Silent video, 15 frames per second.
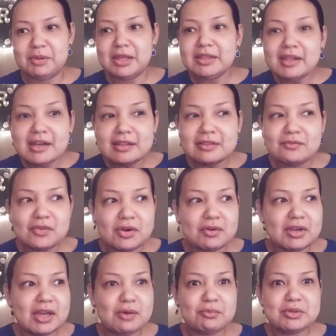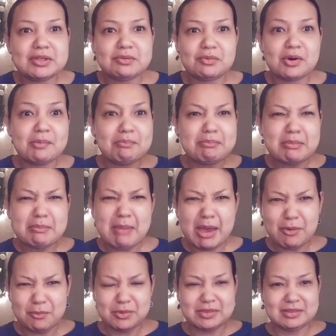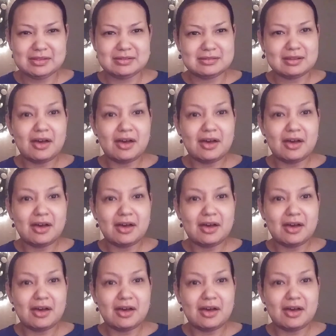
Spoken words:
And then at the very end, we're met with this